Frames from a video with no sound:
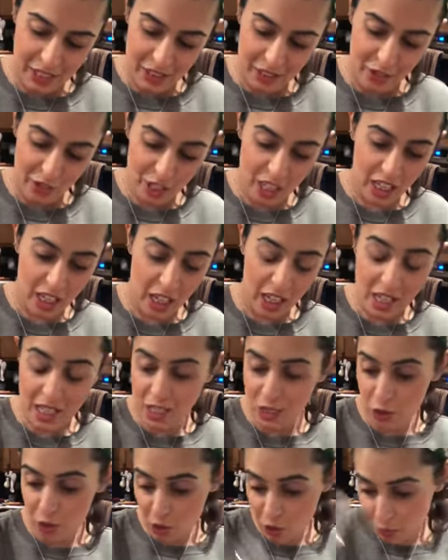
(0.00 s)
really nice.
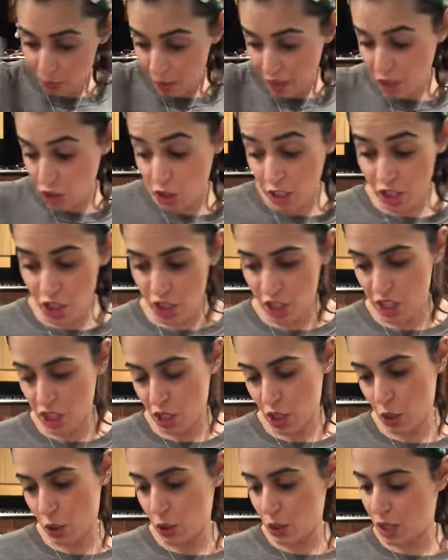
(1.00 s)
So my chilli cheese
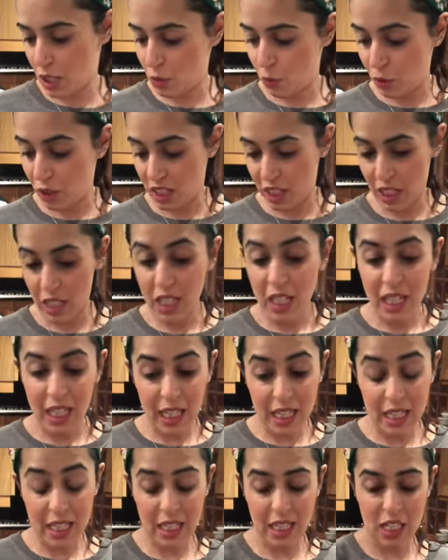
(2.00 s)
toast with the
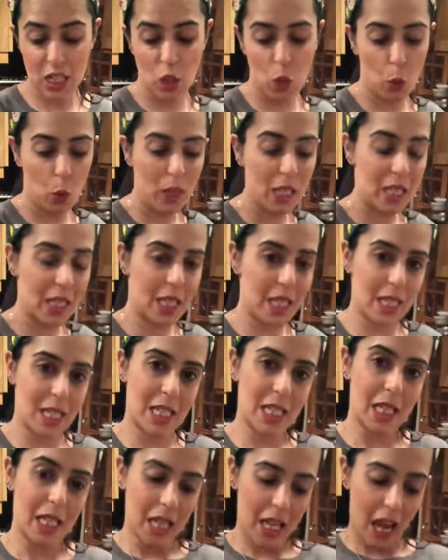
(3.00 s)
Indian
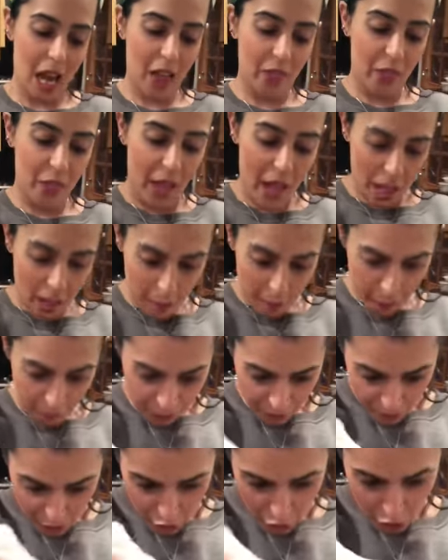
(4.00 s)
twist. And then
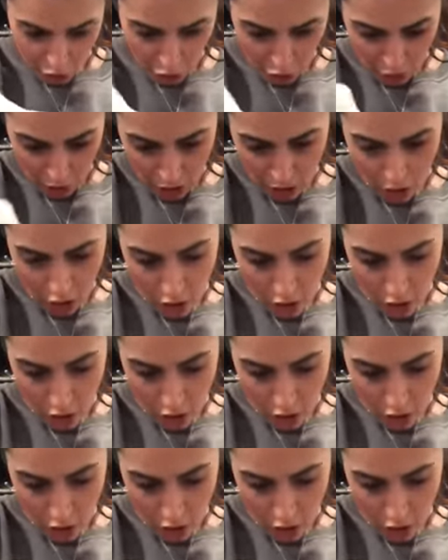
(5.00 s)
I'm just gonna